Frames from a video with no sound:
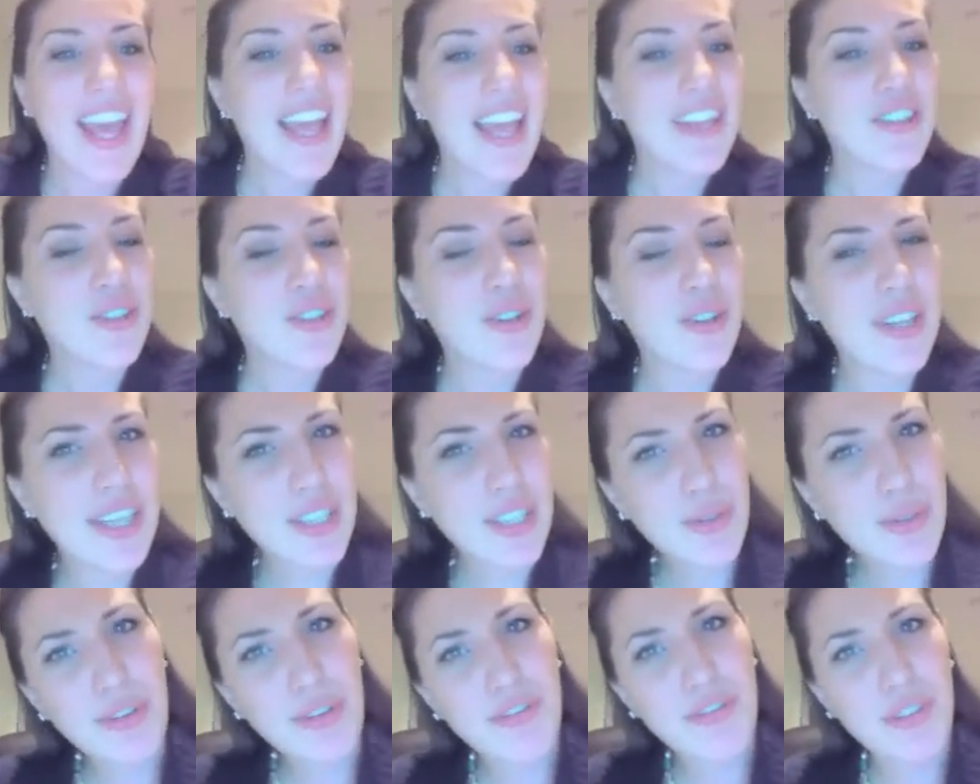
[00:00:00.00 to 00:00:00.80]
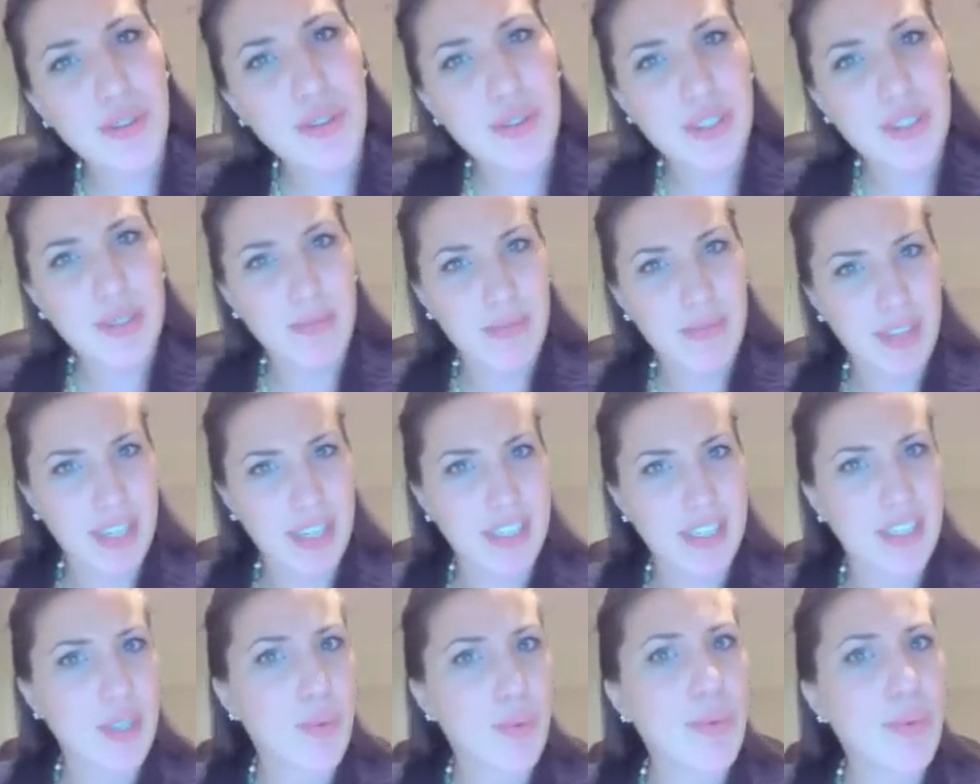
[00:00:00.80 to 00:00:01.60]
So let's review some
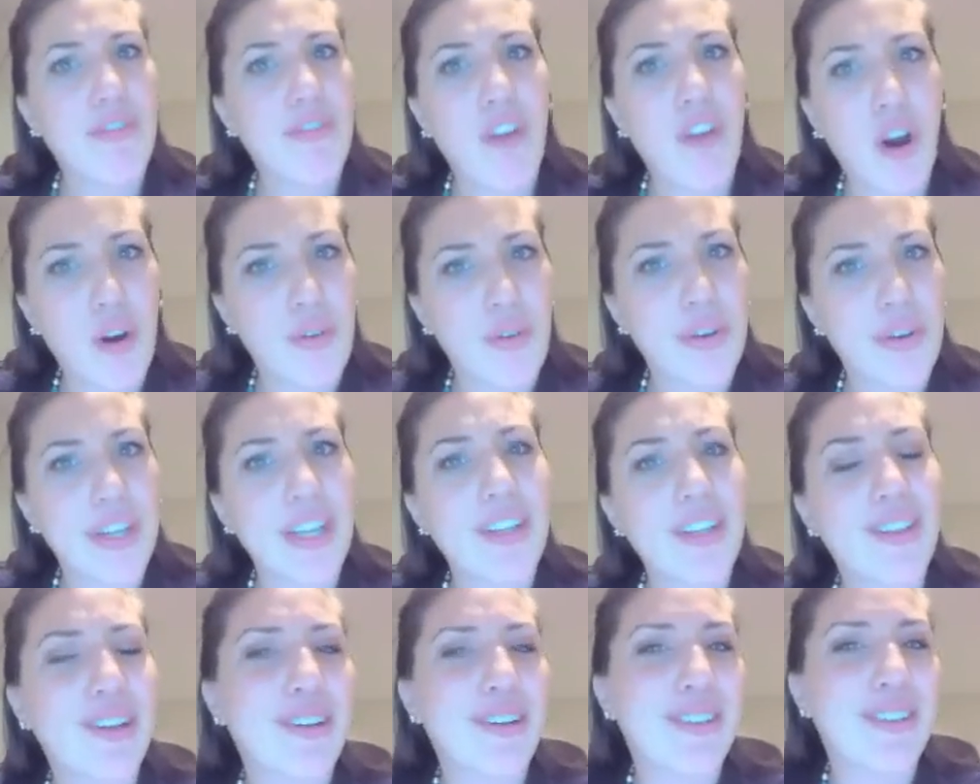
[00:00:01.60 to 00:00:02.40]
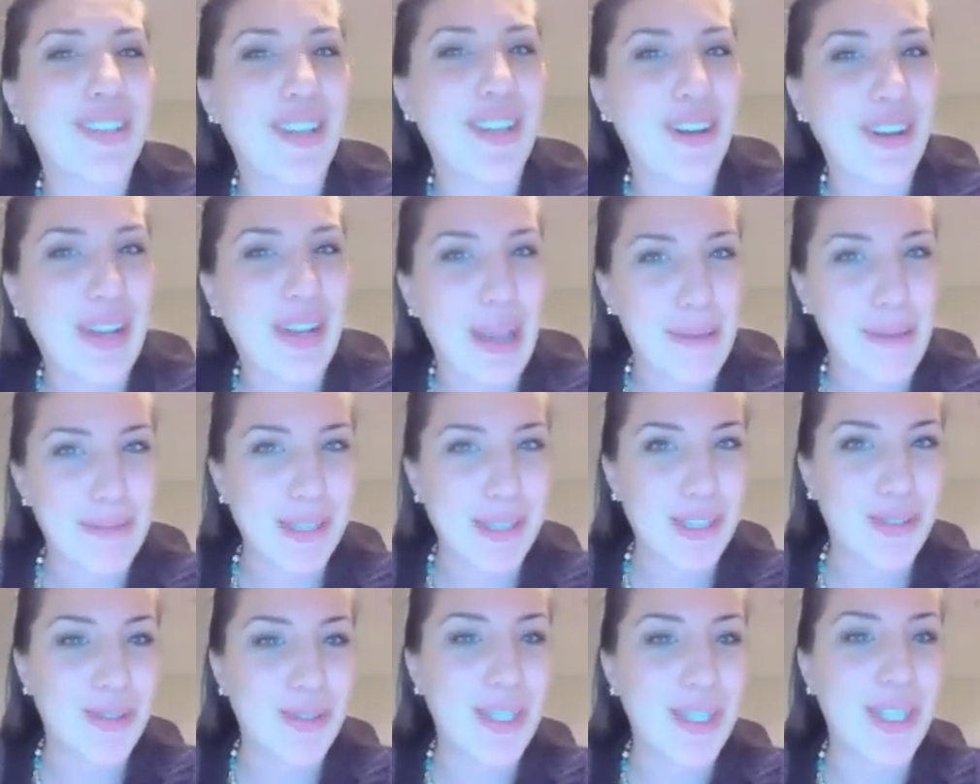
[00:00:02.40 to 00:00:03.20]
things that we've already learned in our
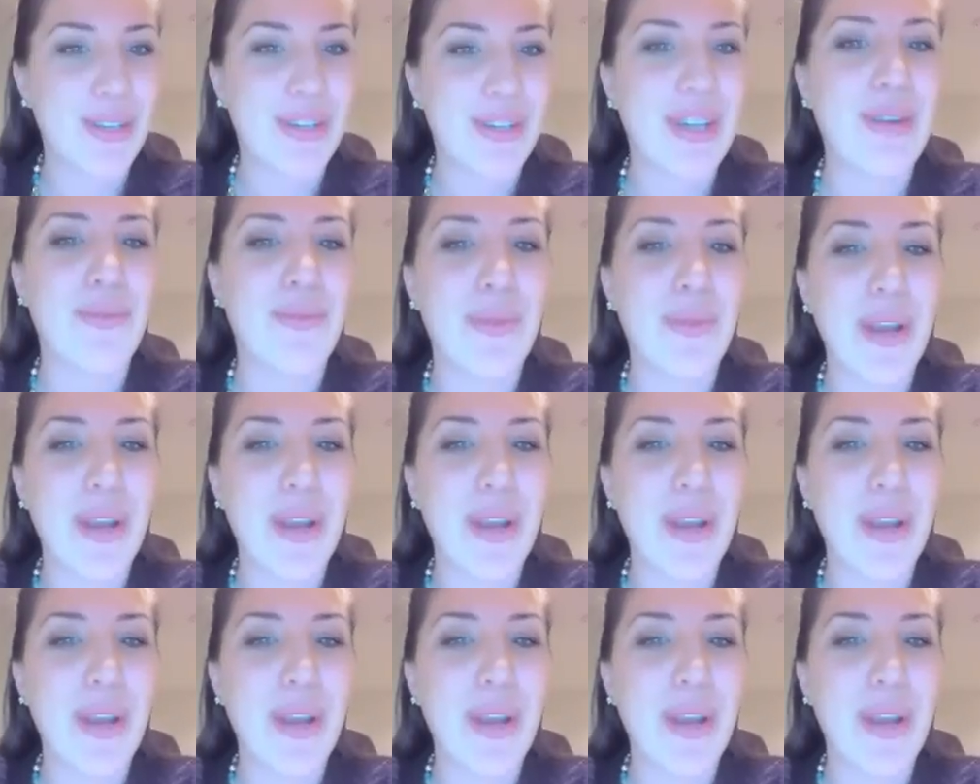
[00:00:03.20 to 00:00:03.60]
chemistry unit.